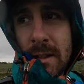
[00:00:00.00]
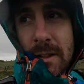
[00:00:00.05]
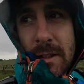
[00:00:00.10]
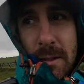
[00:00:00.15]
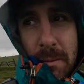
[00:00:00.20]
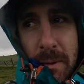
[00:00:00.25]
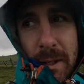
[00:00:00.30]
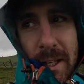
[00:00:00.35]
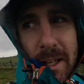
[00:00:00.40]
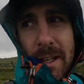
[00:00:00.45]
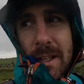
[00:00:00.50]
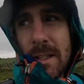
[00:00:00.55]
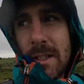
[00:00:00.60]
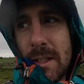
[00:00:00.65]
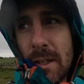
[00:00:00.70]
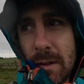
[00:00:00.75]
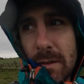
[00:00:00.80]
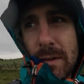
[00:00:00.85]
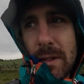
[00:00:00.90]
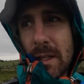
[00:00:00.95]
There's some geese
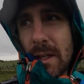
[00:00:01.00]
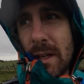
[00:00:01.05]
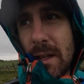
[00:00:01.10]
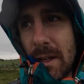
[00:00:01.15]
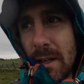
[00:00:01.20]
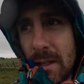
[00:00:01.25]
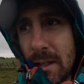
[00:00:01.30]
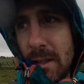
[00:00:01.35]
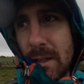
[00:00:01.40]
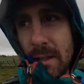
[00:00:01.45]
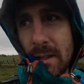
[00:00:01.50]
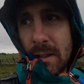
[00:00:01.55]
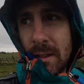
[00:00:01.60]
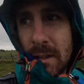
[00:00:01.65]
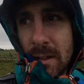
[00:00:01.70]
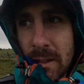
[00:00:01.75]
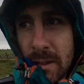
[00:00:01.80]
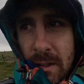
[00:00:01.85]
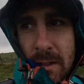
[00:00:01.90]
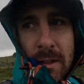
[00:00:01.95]
over there
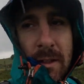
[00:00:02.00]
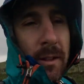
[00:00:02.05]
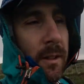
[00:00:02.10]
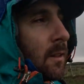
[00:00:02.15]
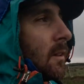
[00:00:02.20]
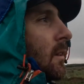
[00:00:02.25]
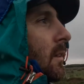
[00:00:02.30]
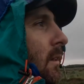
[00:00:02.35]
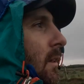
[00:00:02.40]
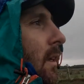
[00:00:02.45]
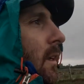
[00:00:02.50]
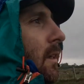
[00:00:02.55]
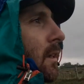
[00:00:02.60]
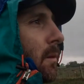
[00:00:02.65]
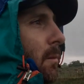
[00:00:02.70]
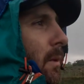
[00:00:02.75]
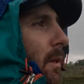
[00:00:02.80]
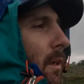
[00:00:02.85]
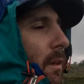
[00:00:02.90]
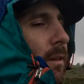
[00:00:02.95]
in the
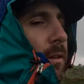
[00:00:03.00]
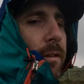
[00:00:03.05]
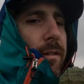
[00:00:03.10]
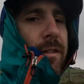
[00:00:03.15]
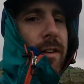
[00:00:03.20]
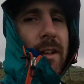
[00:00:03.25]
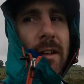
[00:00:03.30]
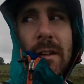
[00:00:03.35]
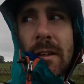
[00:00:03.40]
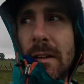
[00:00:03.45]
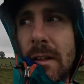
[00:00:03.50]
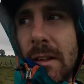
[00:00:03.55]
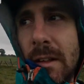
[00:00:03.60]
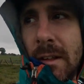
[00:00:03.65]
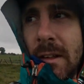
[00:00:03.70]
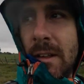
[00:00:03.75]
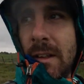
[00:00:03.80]
middle of the field,